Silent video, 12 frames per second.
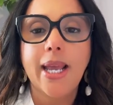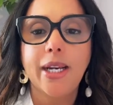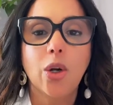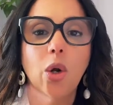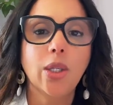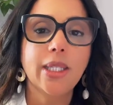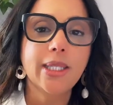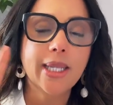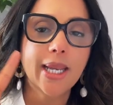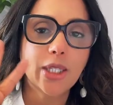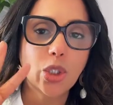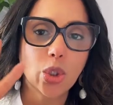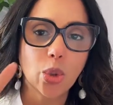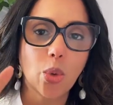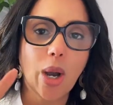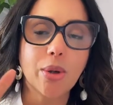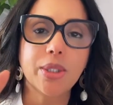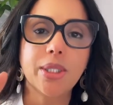And it only takes 2
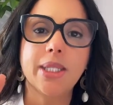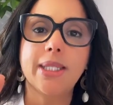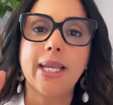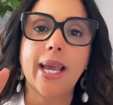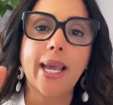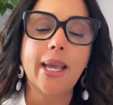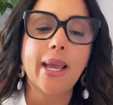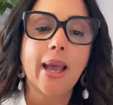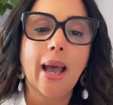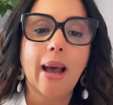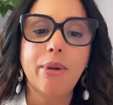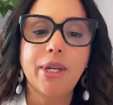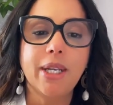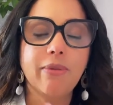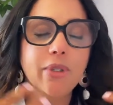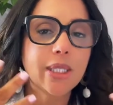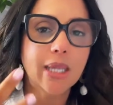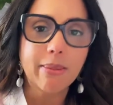hours a day. I'm going to give
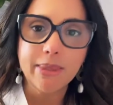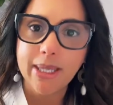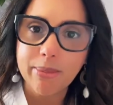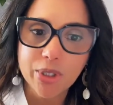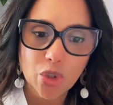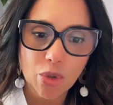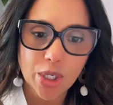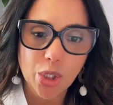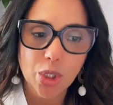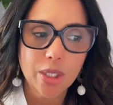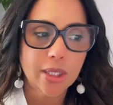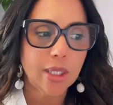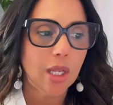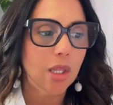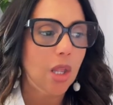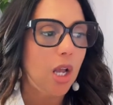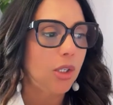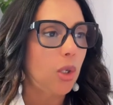you some demonstrations
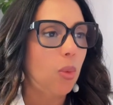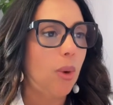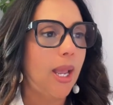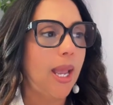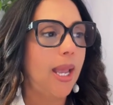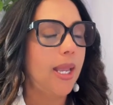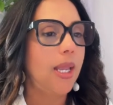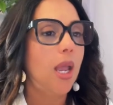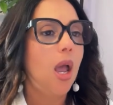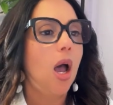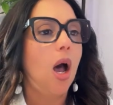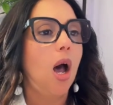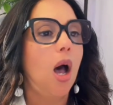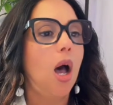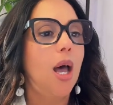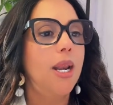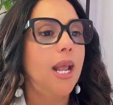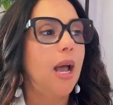along the way
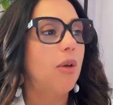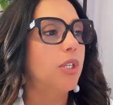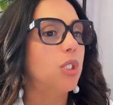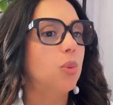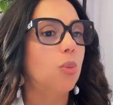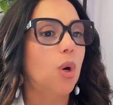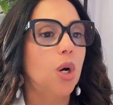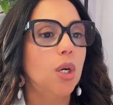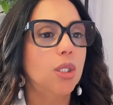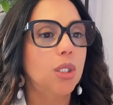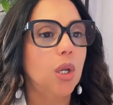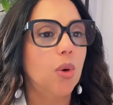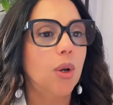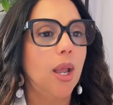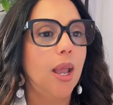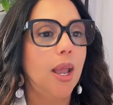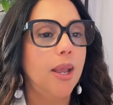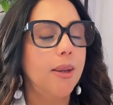on how this works.
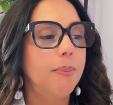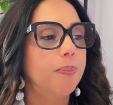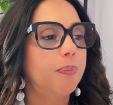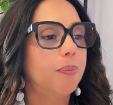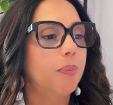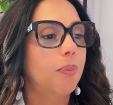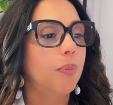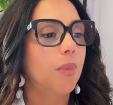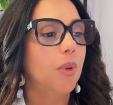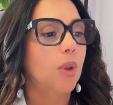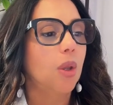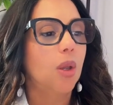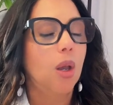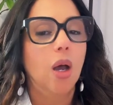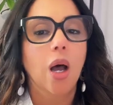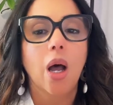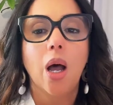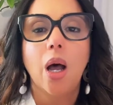Okay.
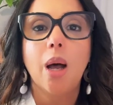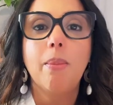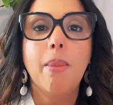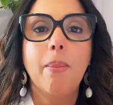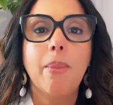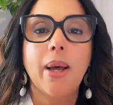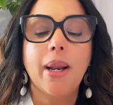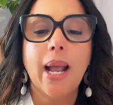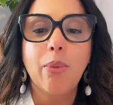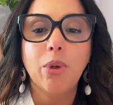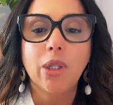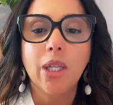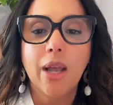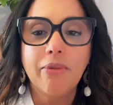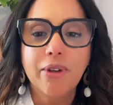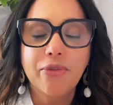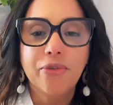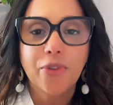But I would love
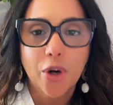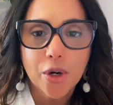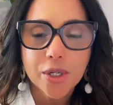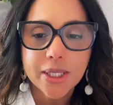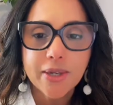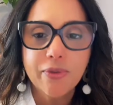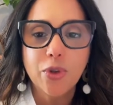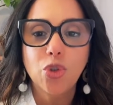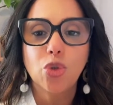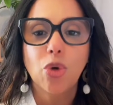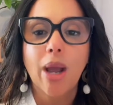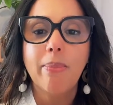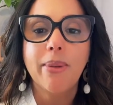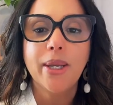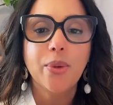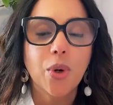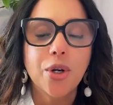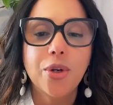it first if you drop
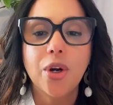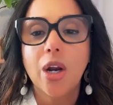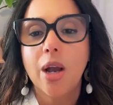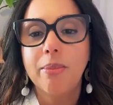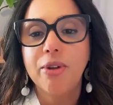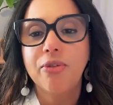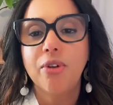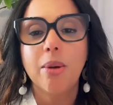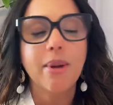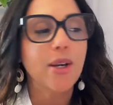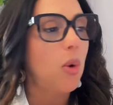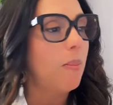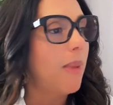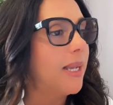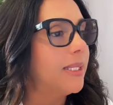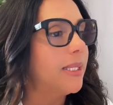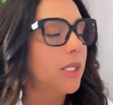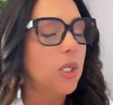in where you're coming from. I know
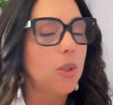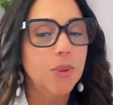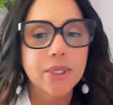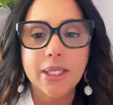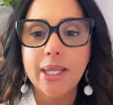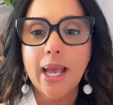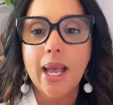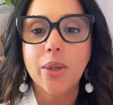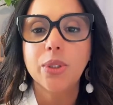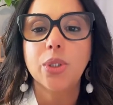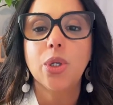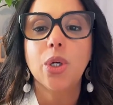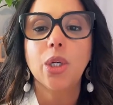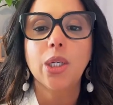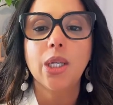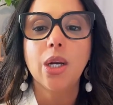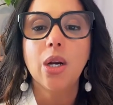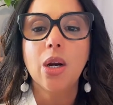Mexico was in the house
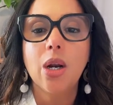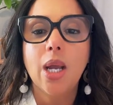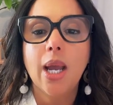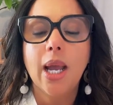earlier.